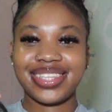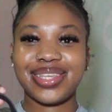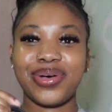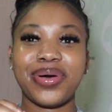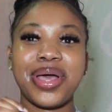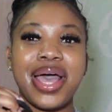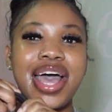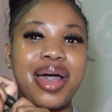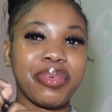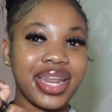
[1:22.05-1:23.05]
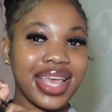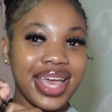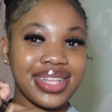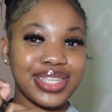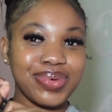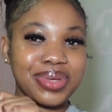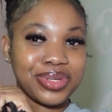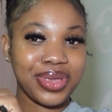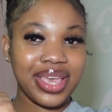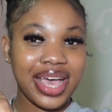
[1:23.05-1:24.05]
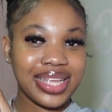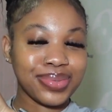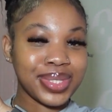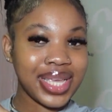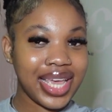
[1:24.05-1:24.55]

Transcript: So I'm gonna get into it and show you guys what's